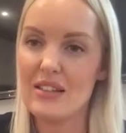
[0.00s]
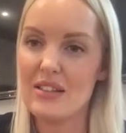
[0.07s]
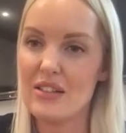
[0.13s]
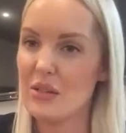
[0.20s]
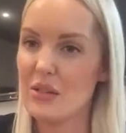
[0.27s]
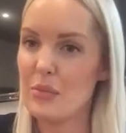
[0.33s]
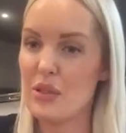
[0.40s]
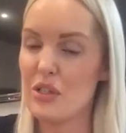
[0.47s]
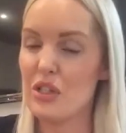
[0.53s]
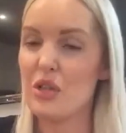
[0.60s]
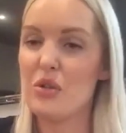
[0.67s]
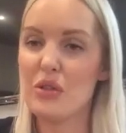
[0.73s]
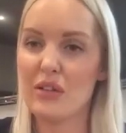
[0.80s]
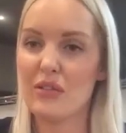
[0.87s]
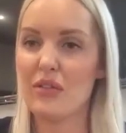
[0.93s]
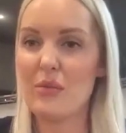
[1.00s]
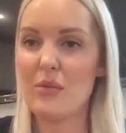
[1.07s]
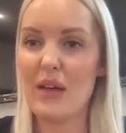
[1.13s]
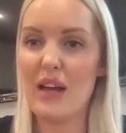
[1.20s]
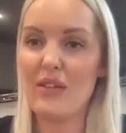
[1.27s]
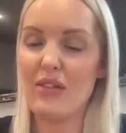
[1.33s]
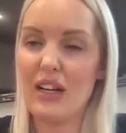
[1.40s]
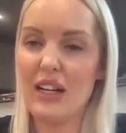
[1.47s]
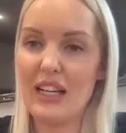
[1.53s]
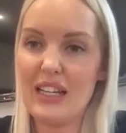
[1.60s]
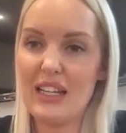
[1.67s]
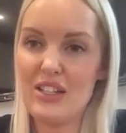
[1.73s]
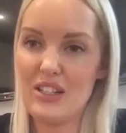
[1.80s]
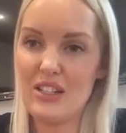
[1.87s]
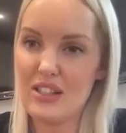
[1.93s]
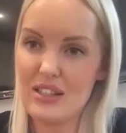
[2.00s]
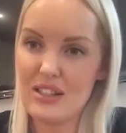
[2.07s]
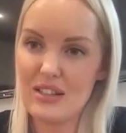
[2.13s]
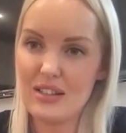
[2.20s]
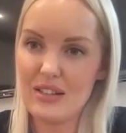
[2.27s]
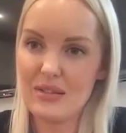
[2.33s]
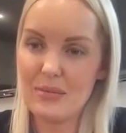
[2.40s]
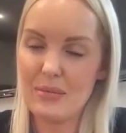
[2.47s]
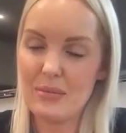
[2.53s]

just pursued it from there, really, and just